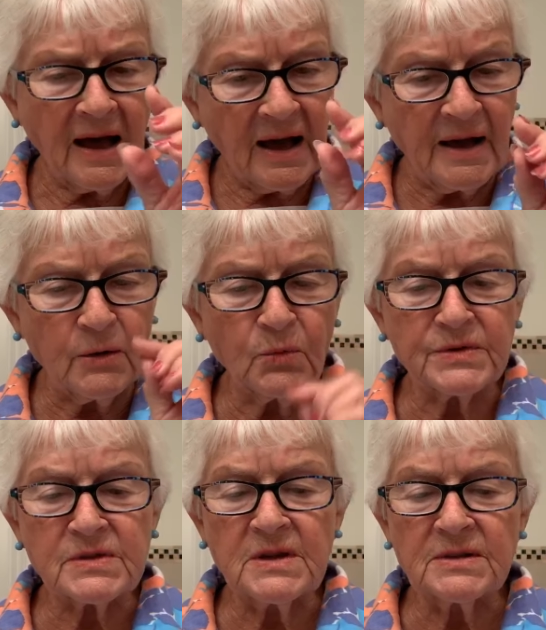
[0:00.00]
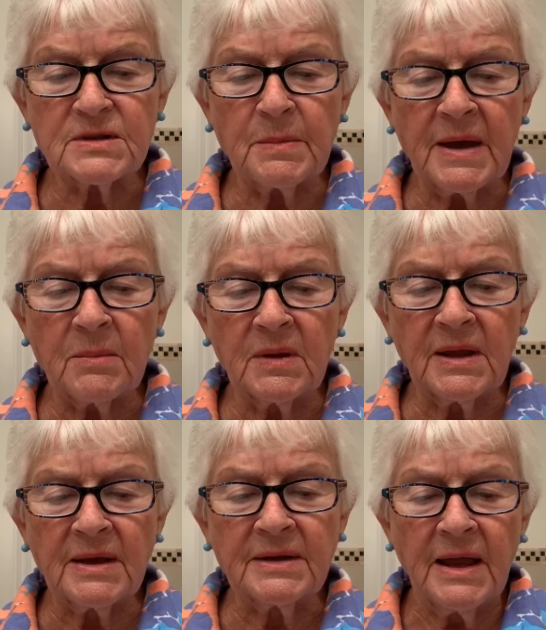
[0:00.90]
I will send to
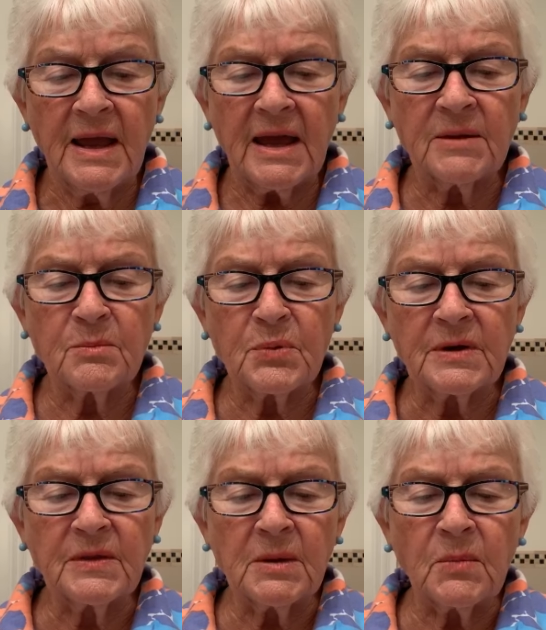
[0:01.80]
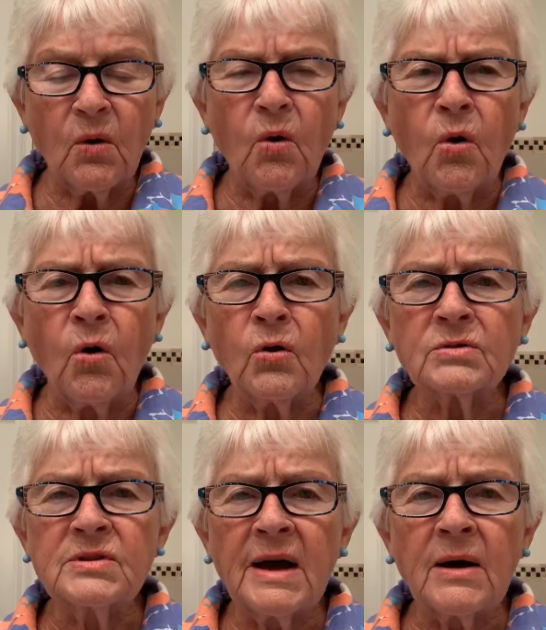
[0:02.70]
Babylon and bring them
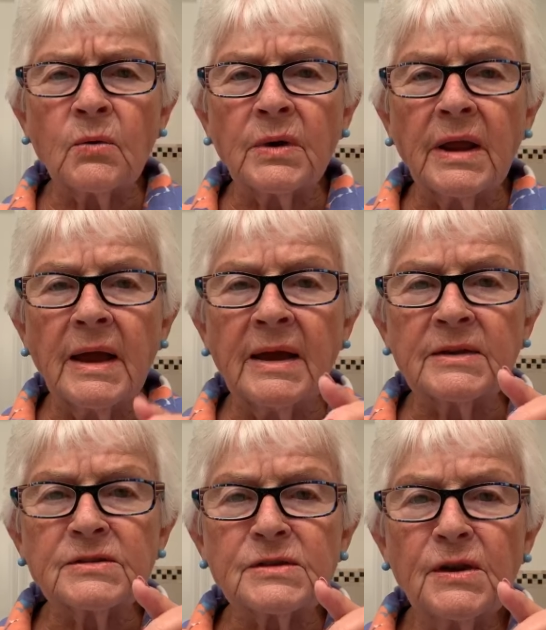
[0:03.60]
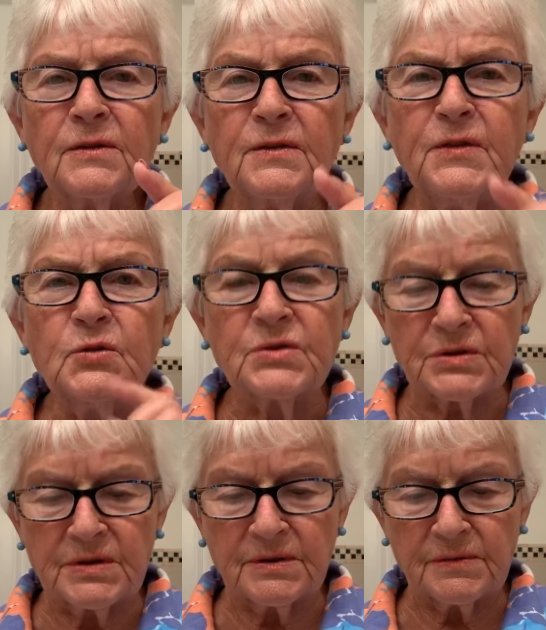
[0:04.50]
all down as
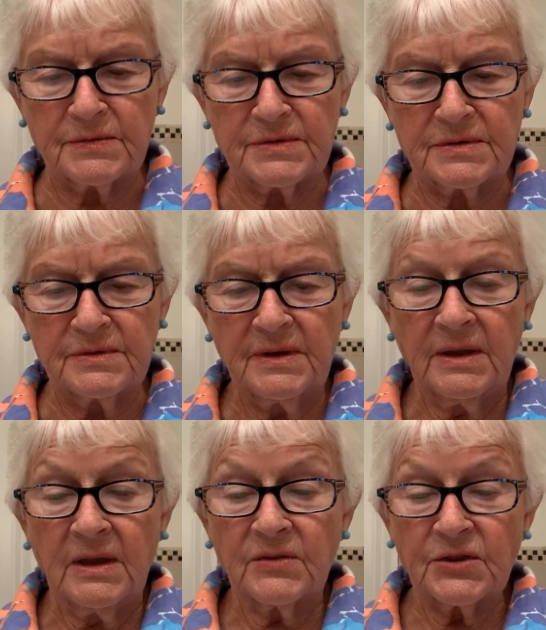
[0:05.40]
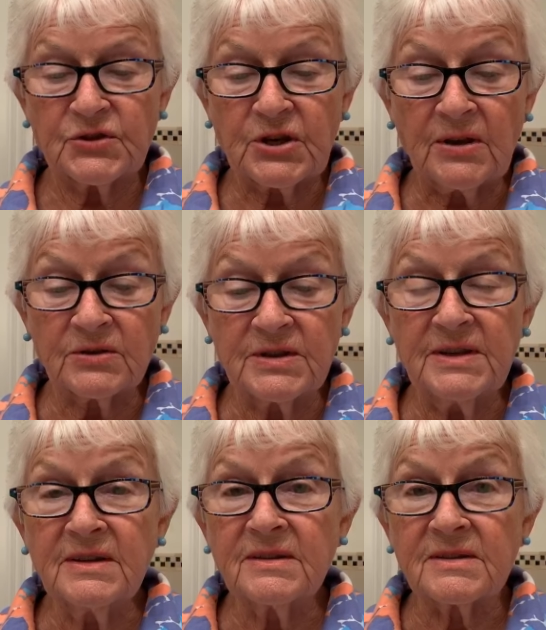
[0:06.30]
fugitives, the
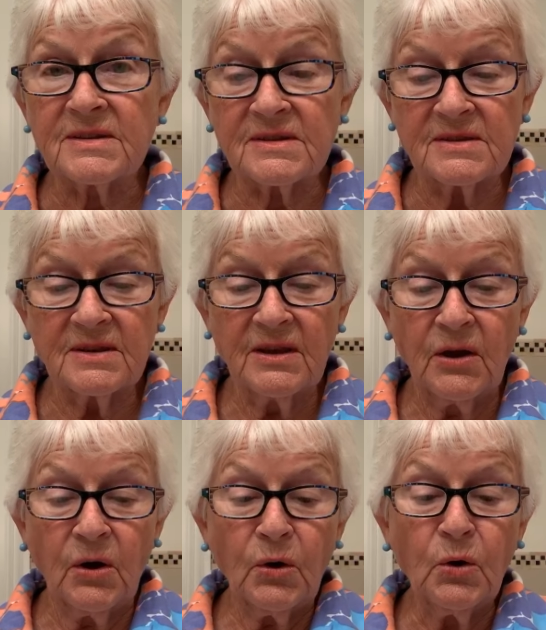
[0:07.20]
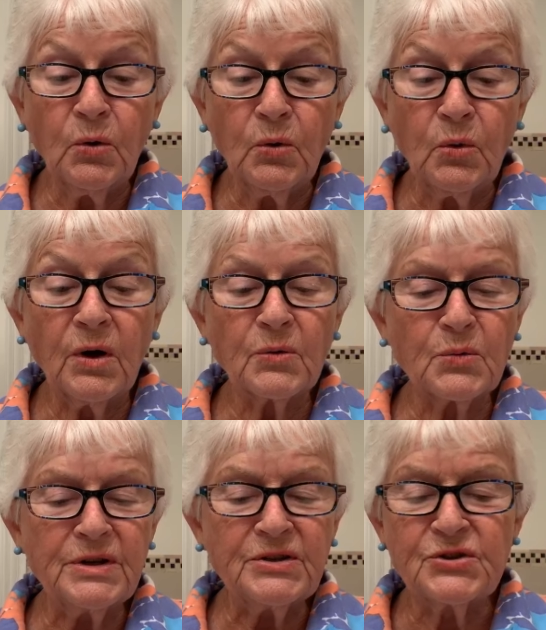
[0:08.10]
Chaldeans, who
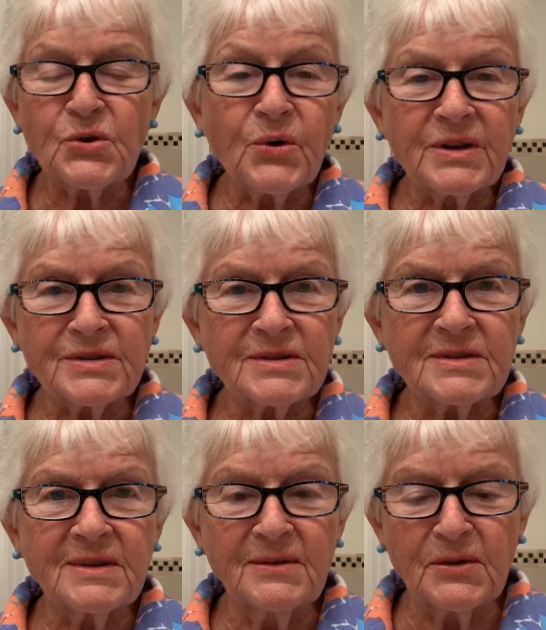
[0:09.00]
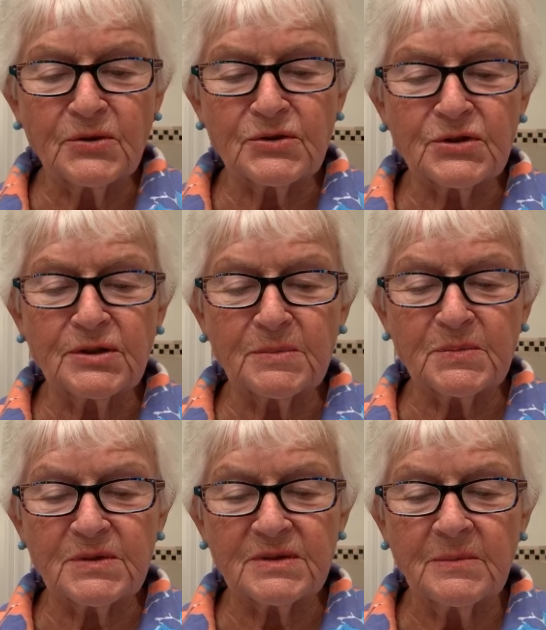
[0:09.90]
rejoice in their
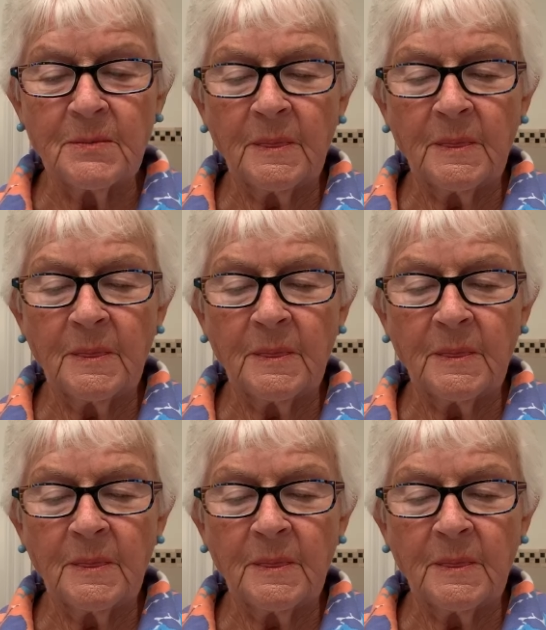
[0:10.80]
ships.